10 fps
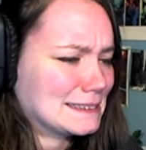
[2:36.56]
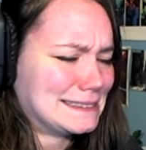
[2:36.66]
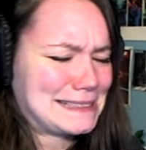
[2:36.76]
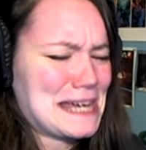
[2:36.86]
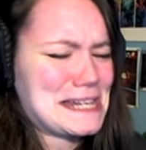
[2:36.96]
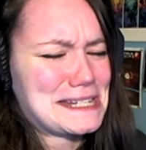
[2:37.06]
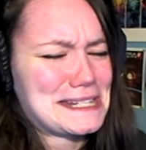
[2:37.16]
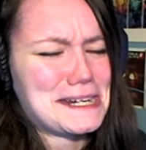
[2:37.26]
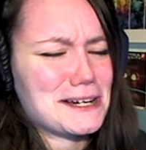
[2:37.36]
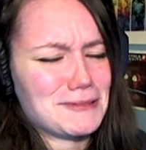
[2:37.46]
You can't
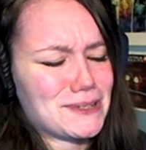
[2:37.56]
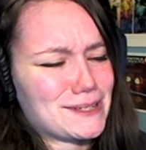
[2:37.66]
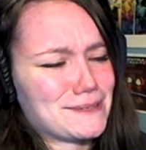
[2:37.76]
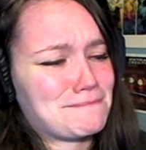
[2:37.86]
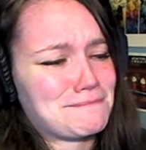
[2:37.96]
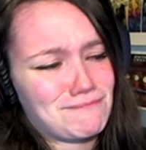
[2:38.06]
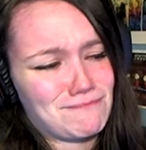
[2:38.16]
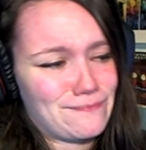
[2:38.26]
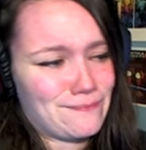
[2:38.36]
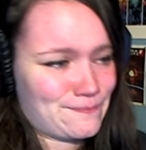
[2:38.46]
deal with your
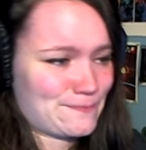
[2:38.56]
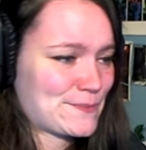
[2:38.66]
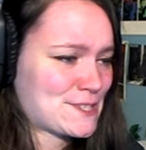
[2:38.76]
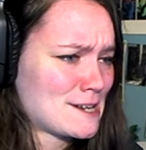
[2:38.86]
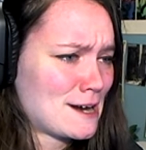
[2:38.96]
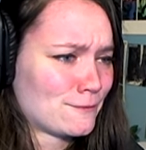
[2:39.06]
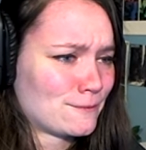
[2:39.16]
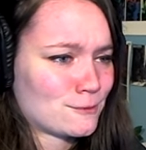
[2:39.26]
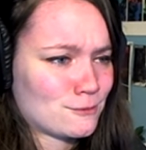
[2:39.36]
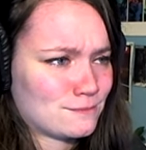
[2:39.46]
stuff.
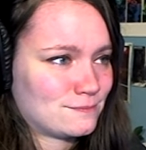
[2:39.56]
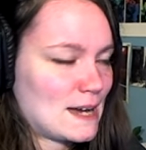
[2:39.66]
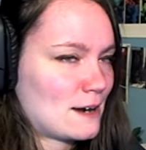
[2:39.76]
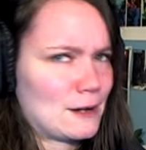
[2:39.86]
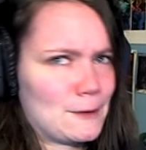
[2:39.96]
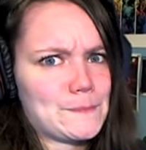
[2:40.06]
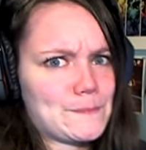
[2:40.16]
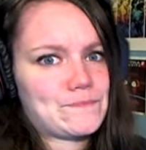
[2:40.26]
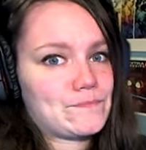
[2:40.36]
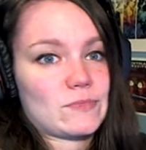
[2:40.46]
I don't know.
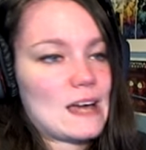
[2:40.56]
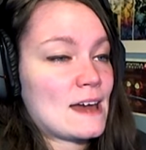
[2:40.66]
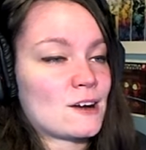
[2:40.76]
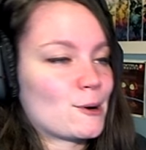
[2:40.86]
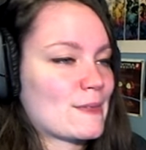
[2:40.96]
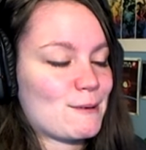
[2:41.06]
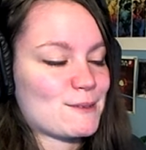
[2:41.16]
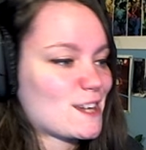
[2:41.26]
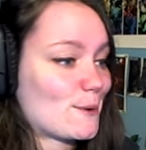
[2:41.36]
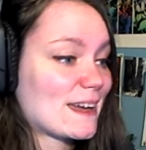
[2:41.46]
I don't know where that was
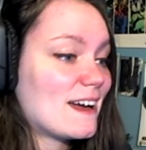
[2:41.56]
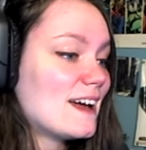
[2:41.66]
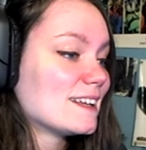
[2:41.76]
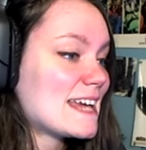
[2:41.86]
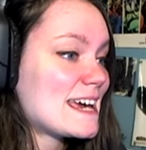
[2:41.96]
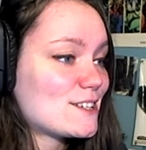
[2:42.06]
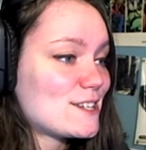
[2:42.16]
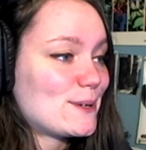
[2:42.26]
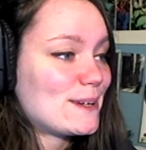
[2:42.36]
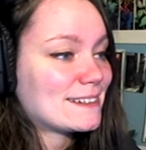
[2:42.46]
going. Later,
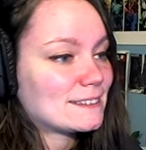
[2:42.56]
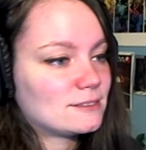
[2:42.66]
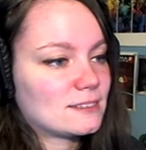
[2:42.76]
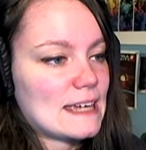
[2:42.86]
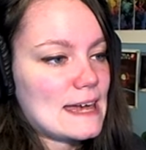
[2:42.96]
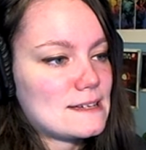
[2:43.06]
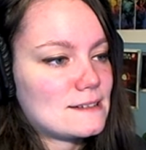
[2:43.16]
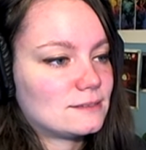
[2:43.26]
dude! Okay.